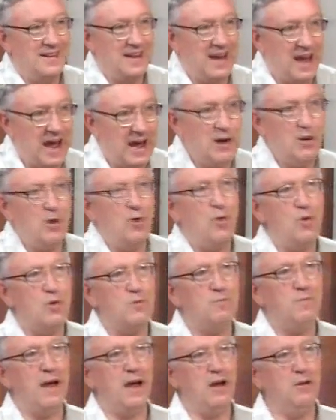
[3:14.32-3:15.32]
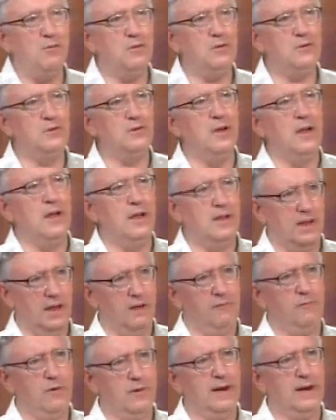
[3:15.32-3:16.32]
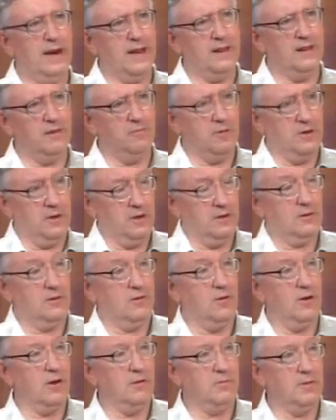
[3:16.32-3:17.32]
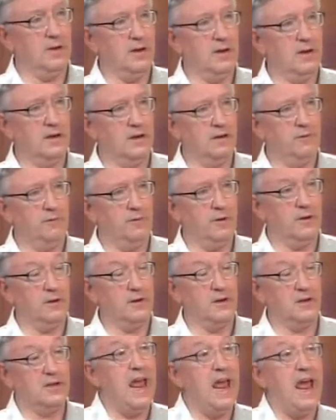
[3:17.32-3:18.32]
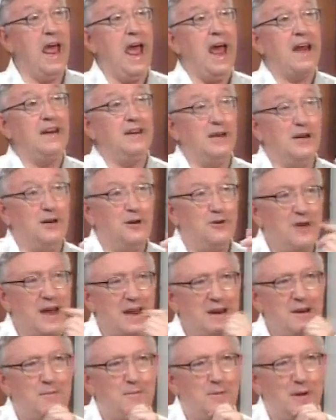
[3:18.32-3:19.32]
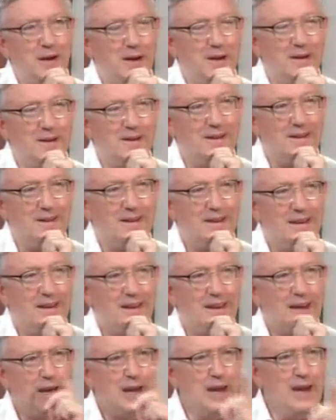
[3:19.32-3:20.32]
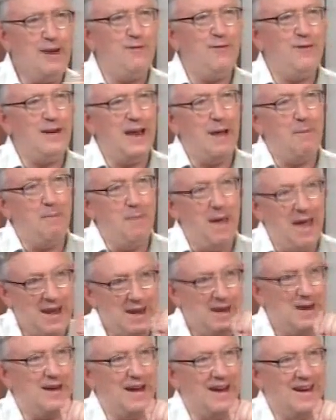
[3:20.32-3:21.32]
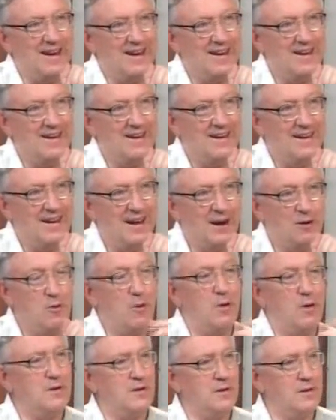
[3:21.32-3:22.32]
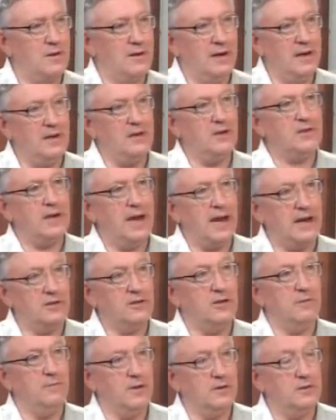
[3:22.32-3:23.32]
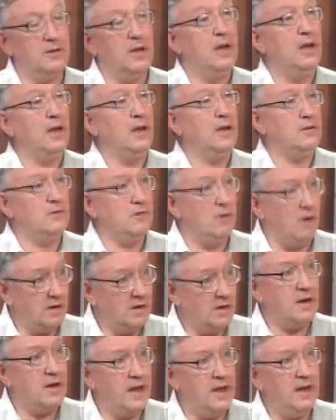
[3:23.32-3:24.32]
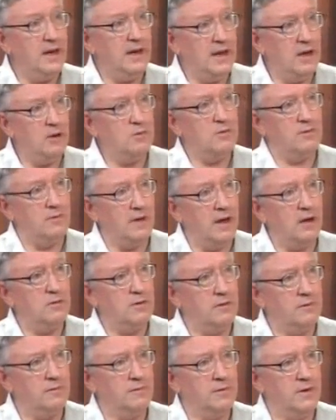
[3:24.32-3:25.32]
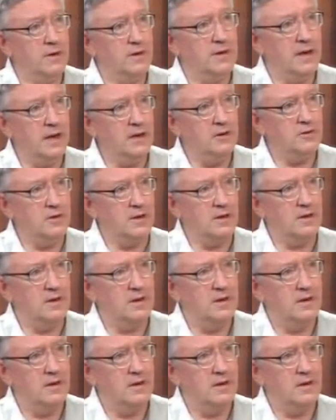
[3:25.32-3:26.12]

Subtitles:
they unload pounds, therefore they land the British economy in difficulties. And incredibly, even America, according to the latest estimates, is not entirely out of danger.